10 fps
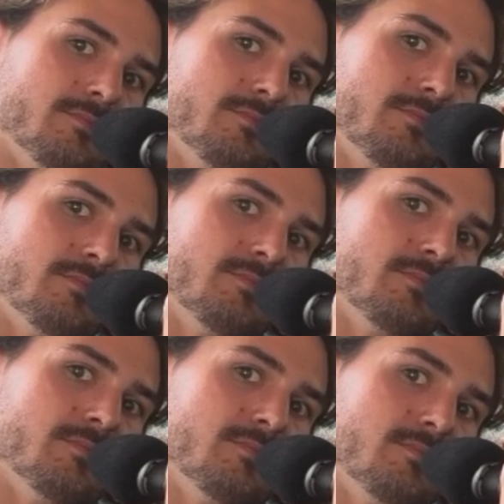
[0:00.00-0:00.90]

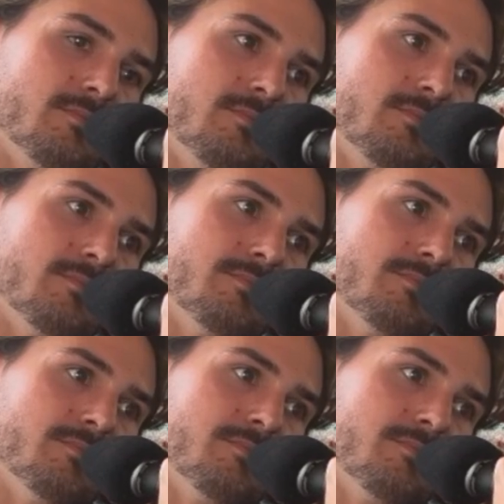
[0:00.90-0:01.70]
No one is speaking in this clip.